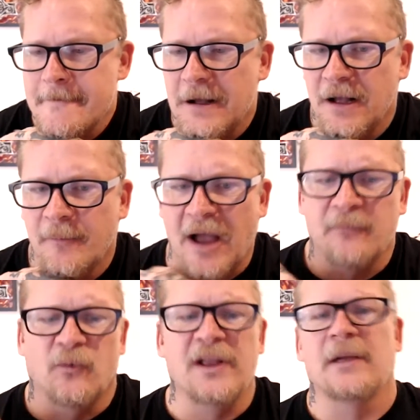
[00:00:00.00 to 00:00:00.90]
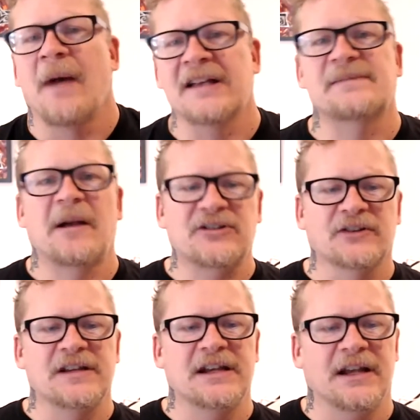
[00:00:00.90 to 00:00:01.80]
Um, I'm really, my
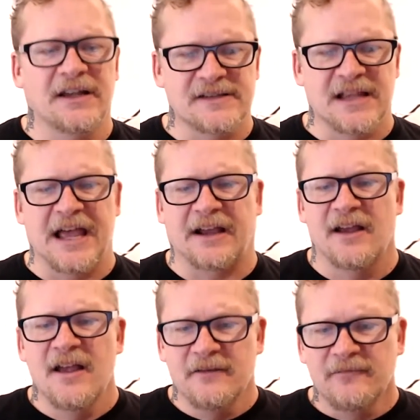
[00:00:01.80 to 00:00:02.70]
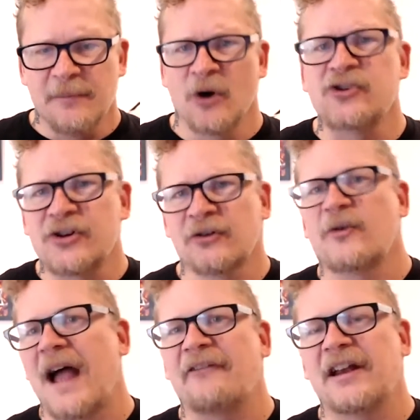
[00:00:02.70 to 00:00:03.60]
specialty is like emotional
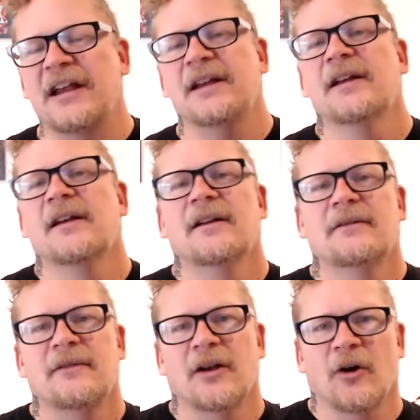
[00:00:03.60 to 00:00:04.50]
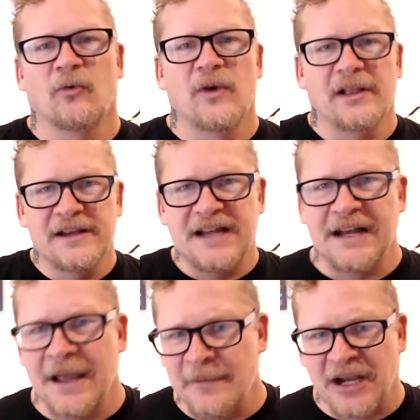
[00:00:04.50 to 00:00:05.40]
gravity, you know, really
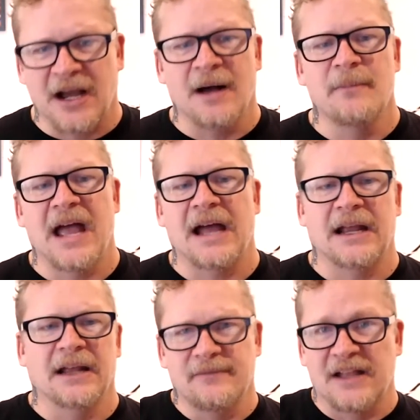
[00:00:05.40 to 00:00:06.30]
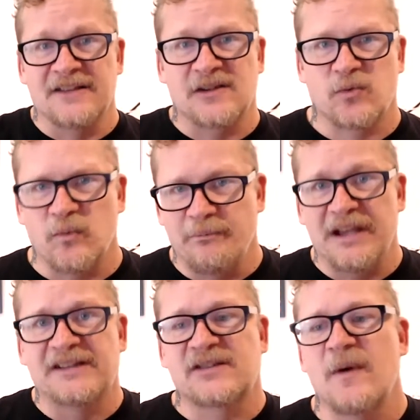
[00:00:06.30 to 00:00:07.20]
dynamic combat and, and
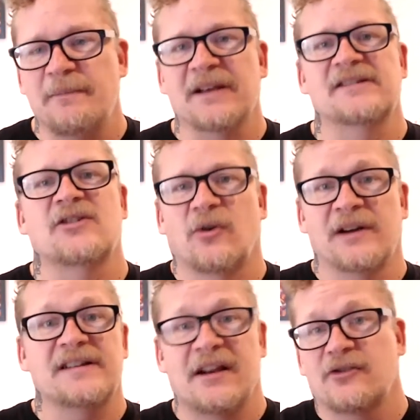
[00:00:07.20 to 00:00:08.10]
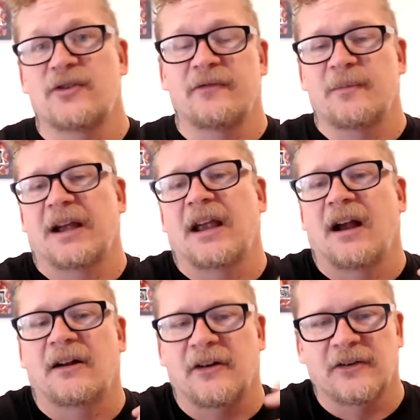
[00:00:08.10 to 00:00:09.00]
big sweeping stories that are driven by
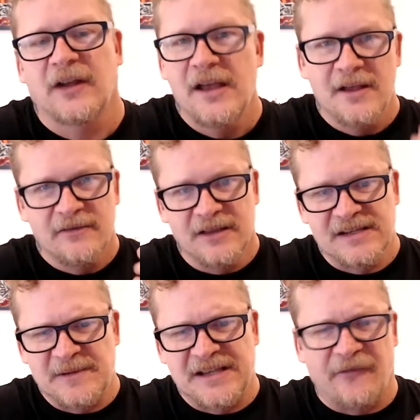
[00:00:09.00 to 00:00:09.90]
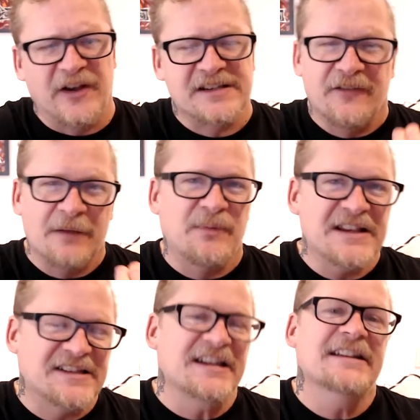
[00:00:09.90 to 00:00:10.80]
characters. The specifics of N
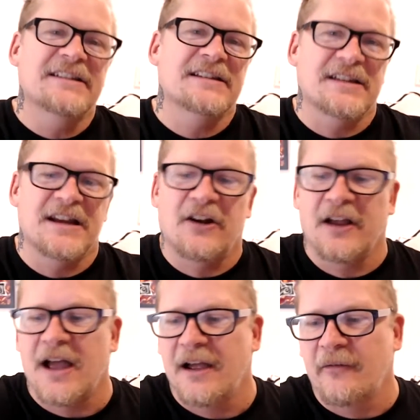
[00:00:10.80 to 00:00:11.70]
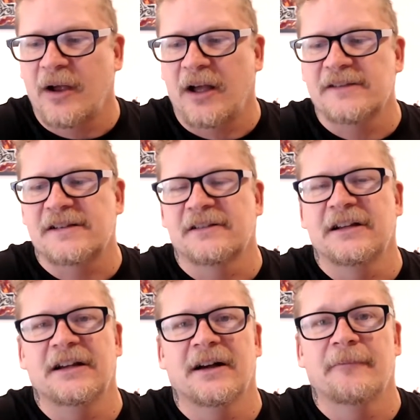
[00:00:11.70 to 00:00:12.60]
P Cs is an area I
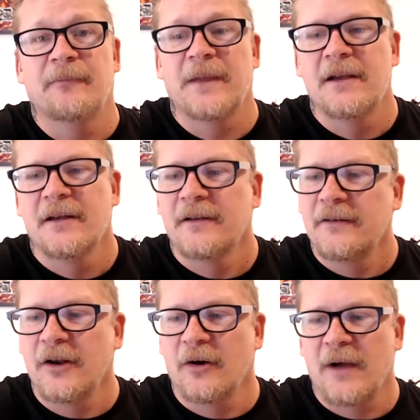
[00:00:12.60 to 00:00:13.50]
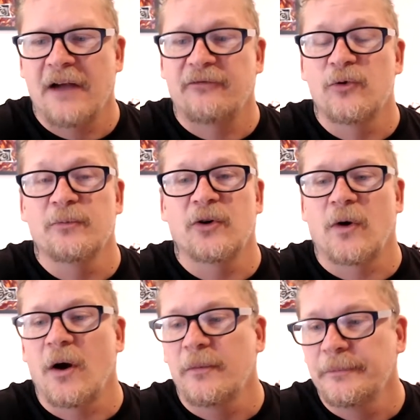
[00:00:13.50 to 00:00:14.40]
constantly, um, you know, have room to
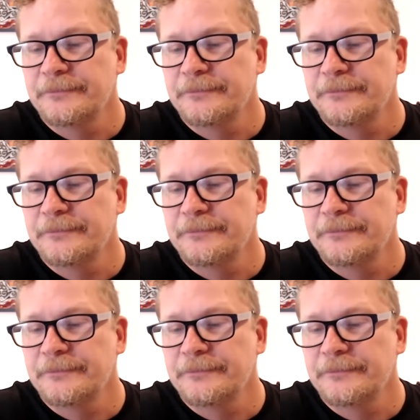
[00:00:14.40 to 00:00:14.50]
grow.